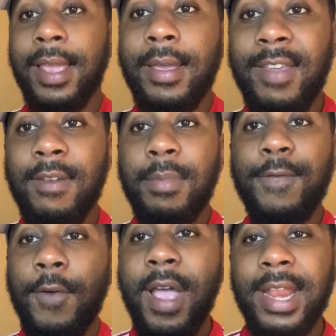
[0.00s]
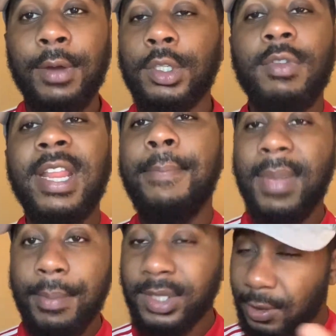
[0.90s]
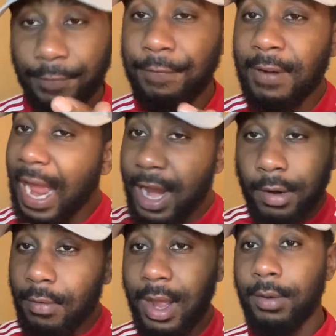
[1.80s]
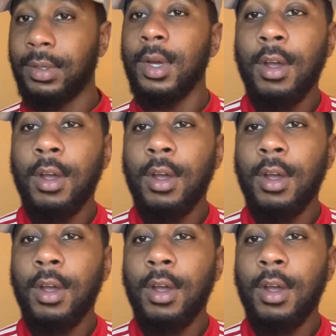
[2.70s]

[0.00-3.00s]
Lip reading: Even beforehand, there was already memes just flying around